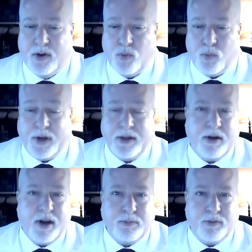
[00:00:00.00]
Reading the
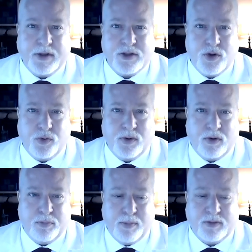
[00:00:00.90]
names of each student
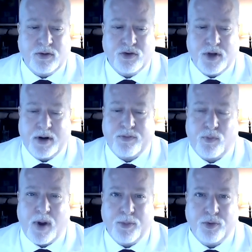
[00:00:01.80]
is Mrs. Jennifer
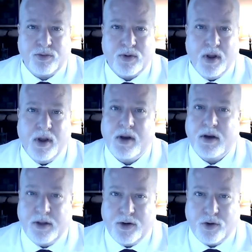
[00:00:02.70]
Ramos,
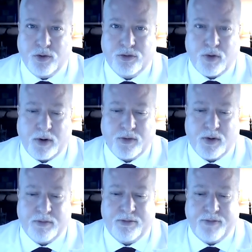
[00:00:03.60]
clinical
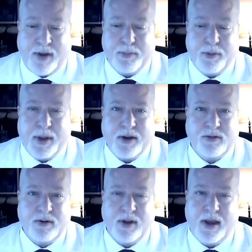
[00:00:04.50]
instructor of family
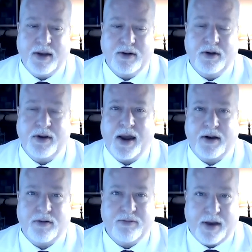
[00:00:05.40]
medicine and
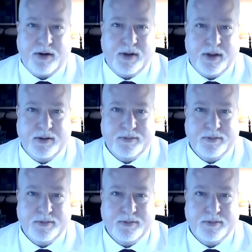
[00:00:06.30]
didactic faculty.